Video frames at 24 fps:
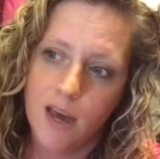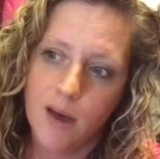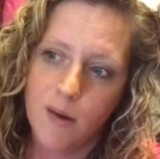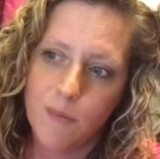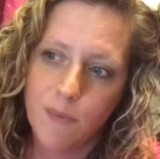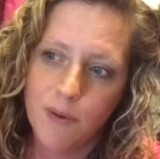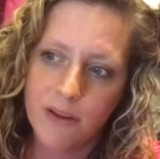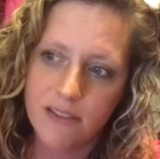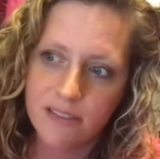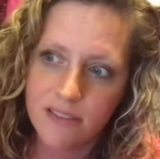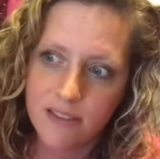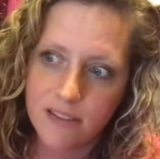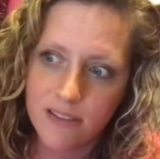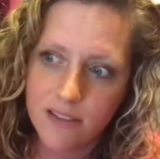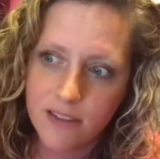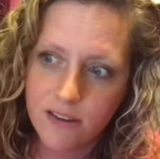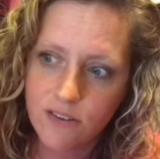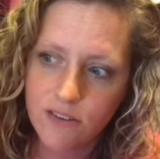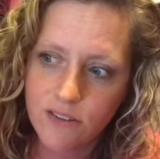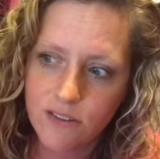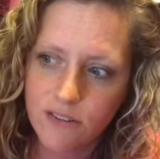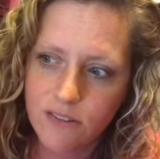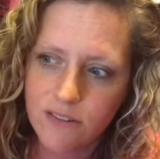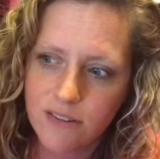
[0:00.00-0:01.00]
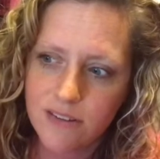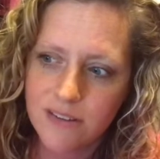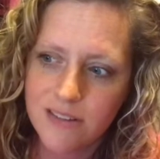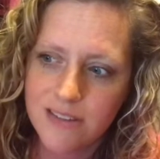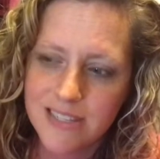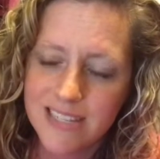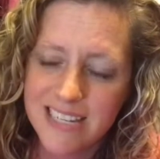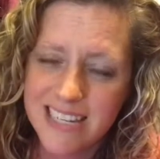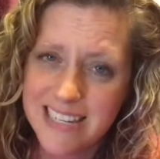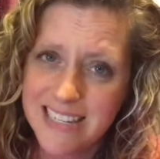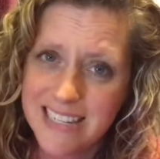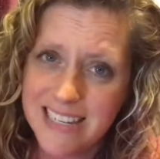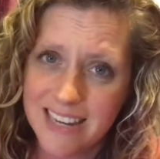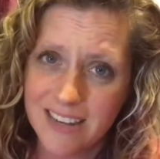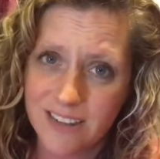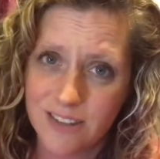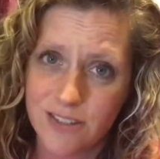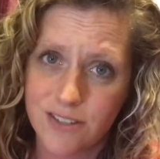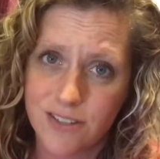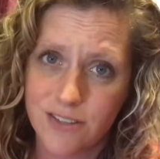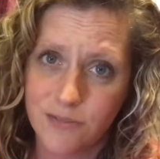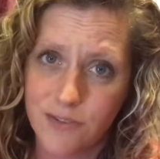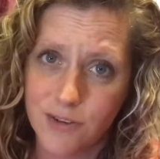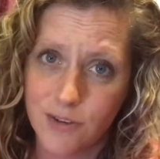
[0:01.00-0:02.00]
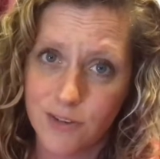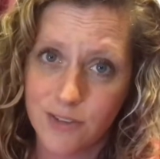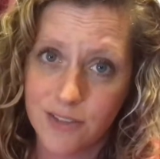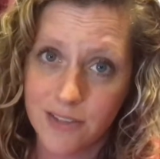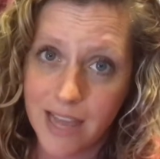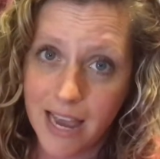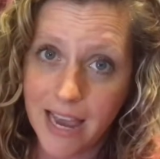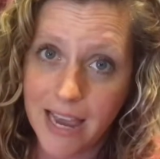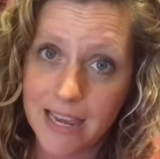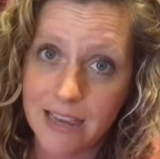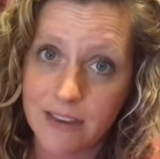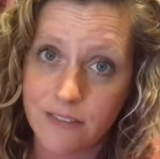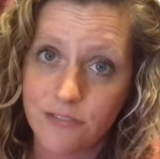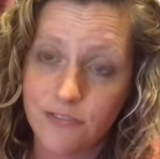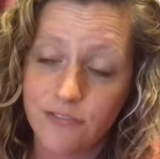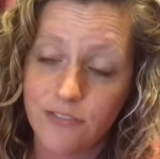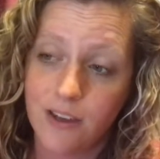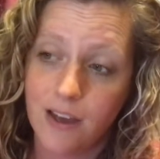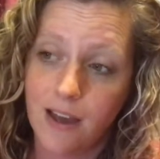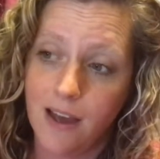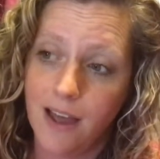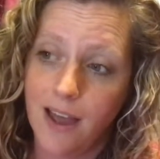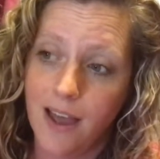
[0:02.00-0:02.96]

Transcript: about the little details of your life,